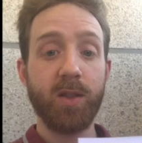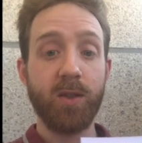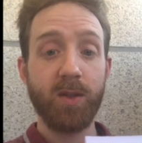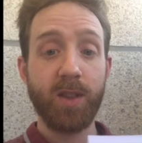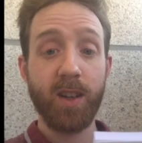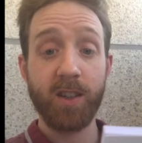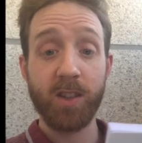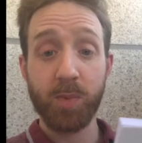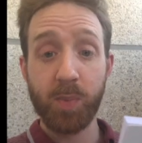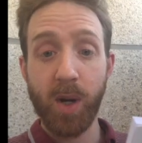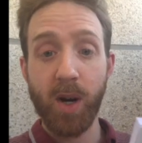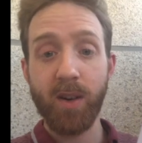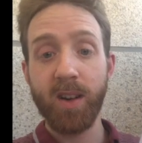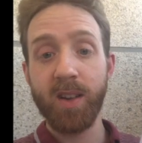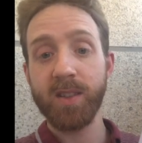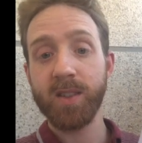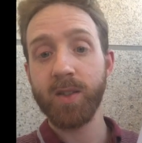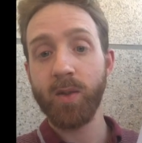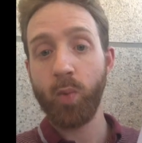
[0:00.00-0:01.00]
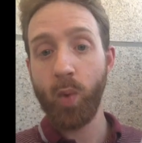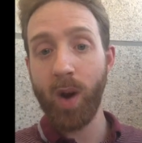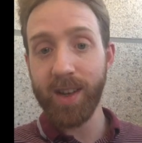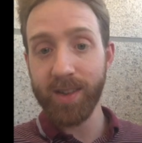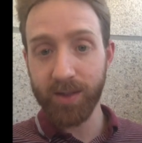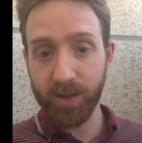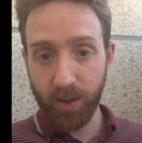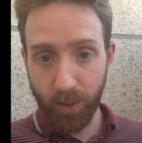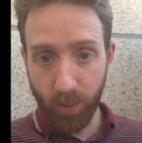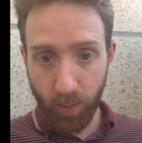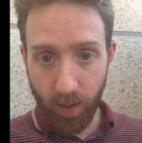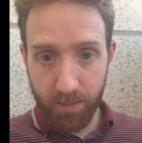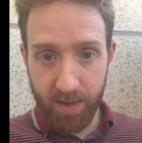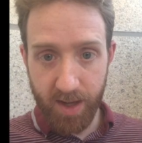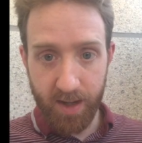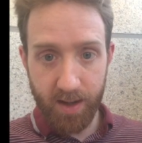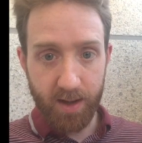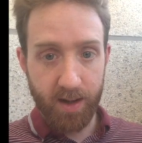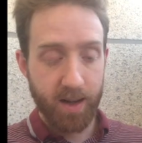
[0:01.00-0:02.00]
to the experience of Western
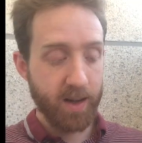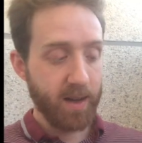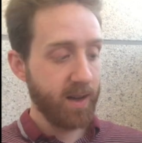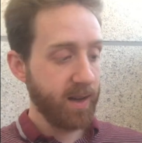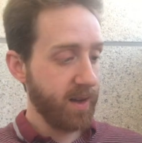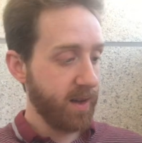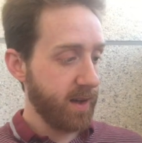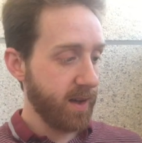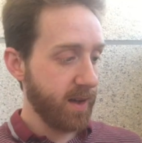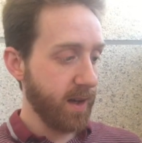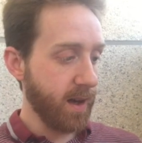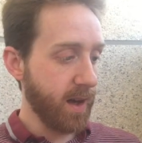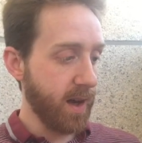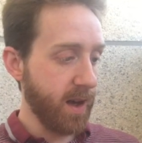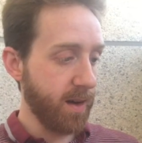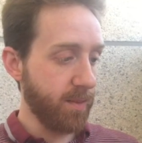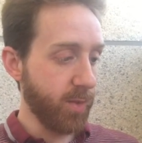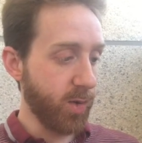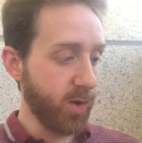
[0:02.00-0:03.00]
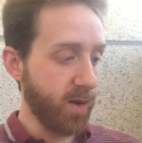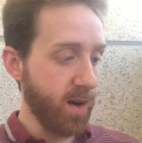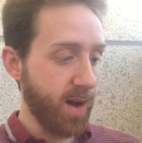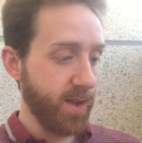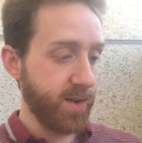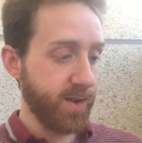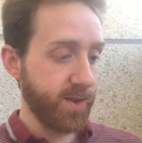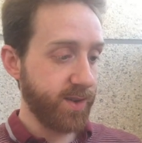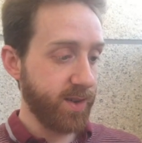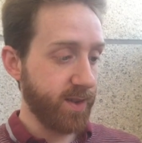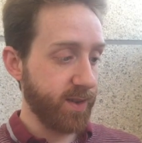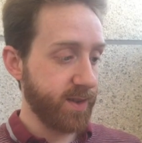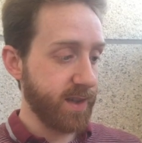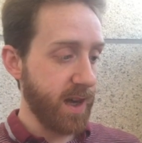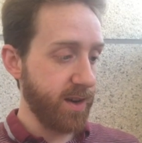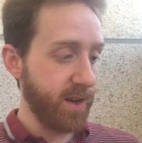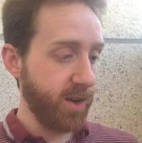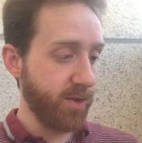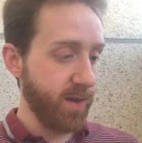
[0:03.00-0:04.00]
women or others in
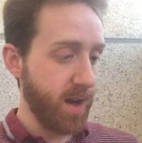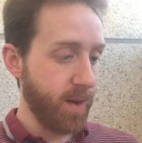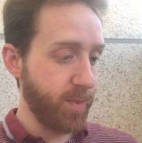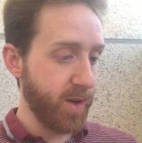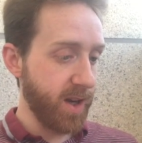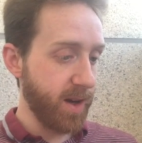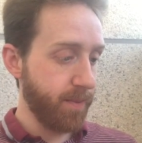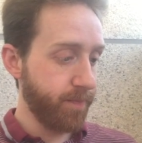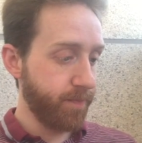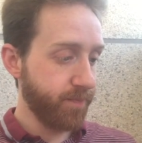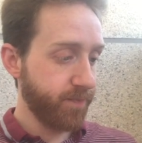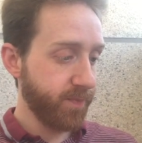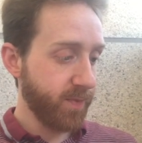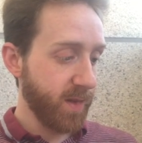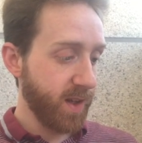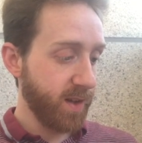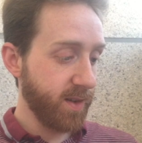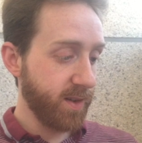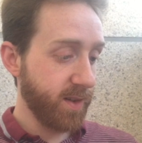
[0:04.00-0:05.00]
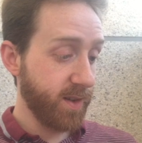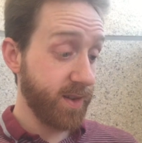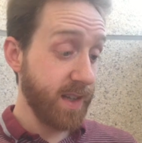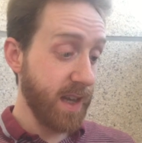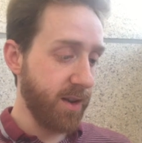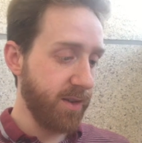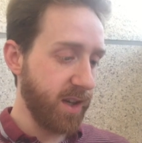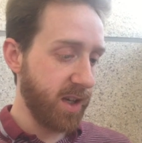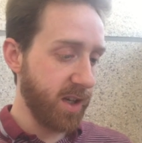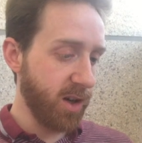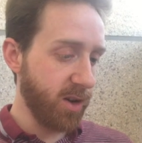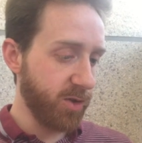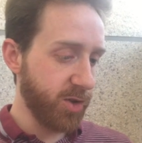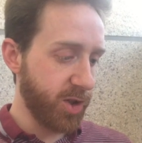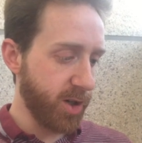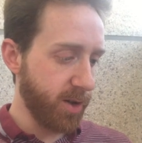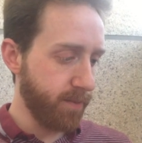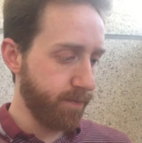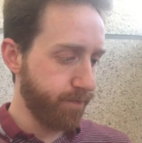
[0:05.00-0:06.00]
Saudi Arabia, Saudi
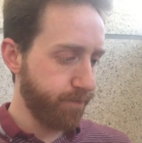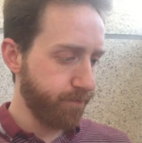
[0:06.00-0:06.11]
culture.